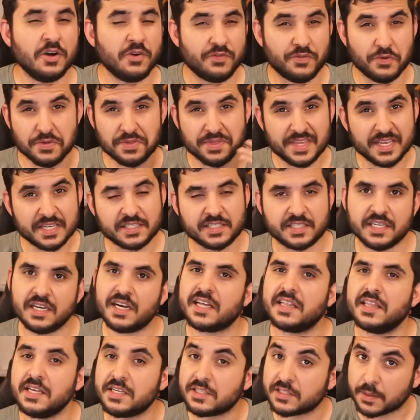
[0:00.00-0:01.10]
for this year, at
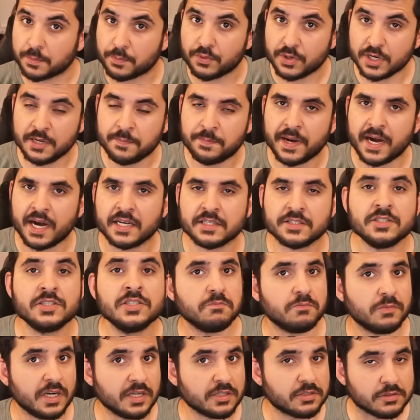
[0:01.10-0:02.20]
least the pre-patch,
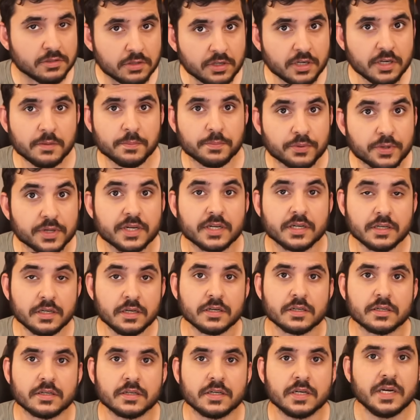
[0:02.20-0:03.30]
it's looking pretty
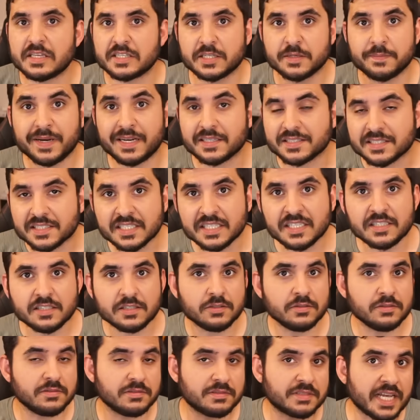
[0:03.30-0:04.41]
good. It's about 6
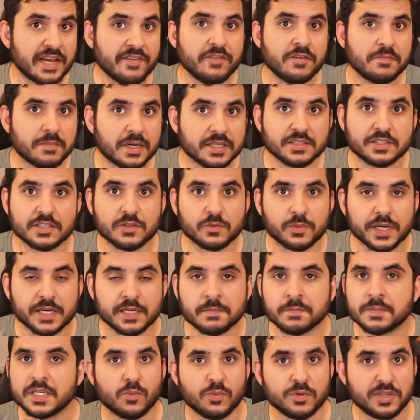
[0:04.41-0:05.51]
to 7 months away.
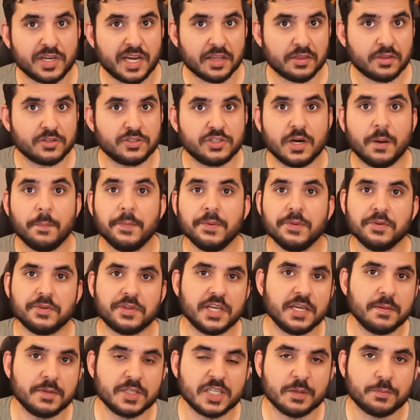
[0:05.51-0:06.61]
We get to jump into
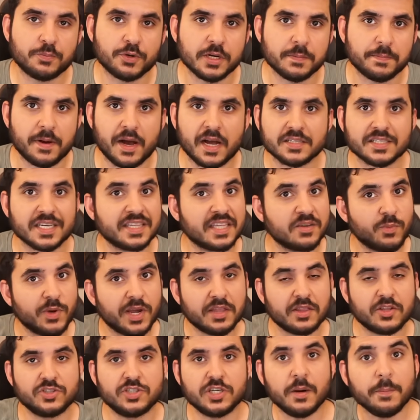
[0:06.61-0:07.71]
TBC pre-patch and then we get
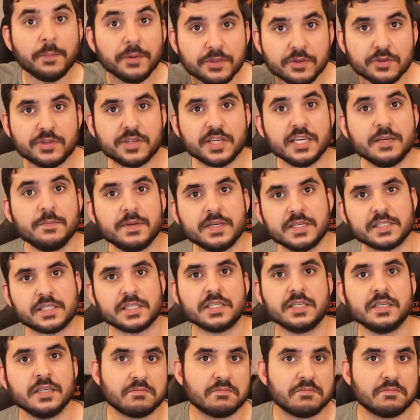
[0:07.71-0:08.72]
to jump into TBC,